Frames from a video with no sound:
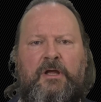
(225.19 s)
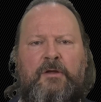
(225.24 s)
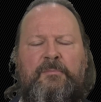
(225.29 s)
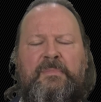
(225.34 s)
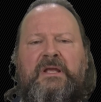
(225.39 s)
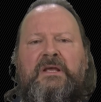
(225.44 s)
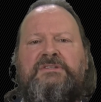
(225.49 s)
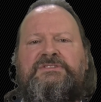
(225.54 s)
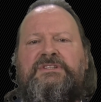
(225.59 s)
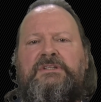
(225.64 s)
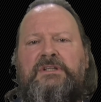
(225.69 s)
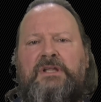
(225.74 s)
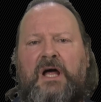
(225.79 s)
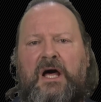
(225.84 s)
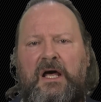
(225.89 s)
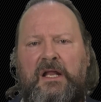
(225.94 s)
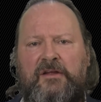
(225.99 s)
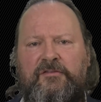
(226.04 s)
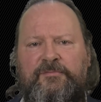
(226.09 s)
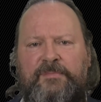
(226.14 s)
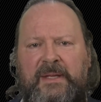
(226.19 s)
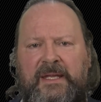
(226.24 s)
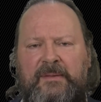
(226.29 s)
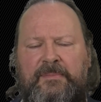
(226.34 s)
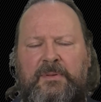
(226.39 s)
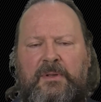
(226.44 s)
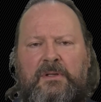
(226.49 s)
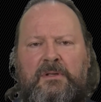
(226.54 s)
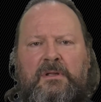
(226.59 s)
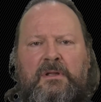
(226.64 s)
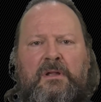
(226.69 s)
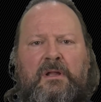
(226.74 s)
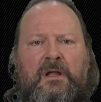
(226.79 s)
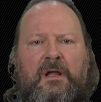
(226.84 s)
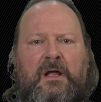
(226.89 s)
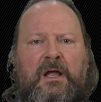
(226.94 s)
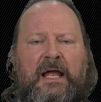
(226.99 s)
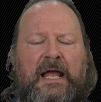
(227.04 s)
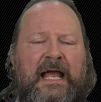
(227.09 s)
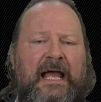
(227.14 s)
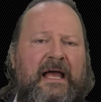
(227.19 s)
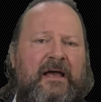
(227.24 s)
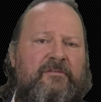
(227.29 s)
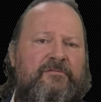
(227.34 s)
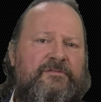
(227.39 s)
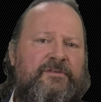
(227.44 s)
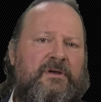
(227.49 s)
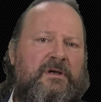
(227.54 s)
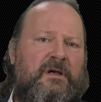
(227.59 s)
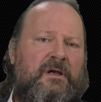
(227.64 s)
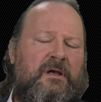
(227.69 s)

because a lot of people have